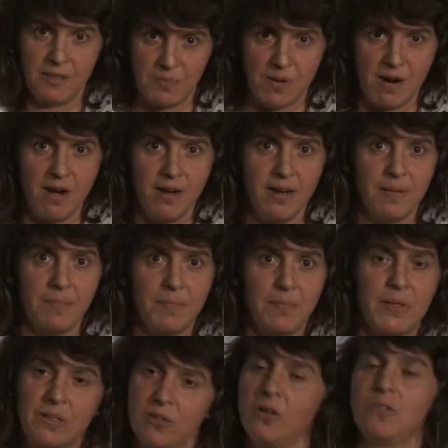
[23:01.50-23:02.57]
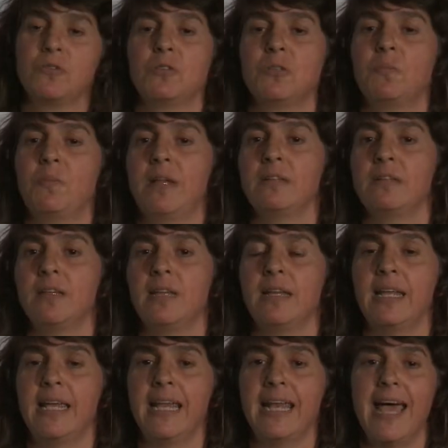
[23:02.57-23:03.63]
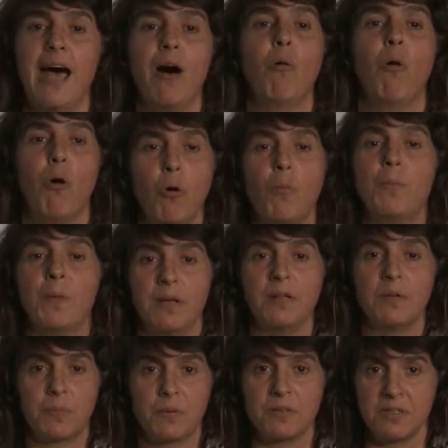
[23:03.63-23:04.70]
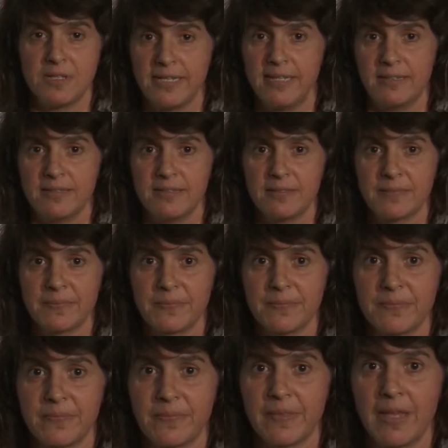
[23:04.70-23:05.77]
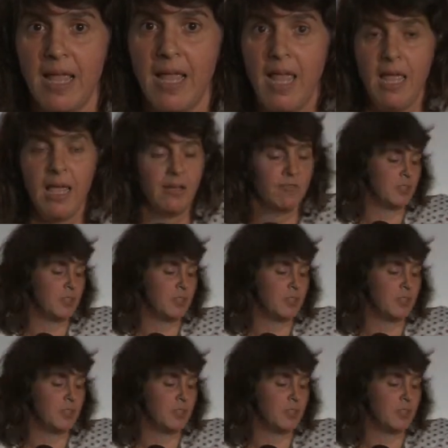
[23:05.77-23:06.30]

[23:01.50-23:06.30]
in part, but it also depends in how open the person is. If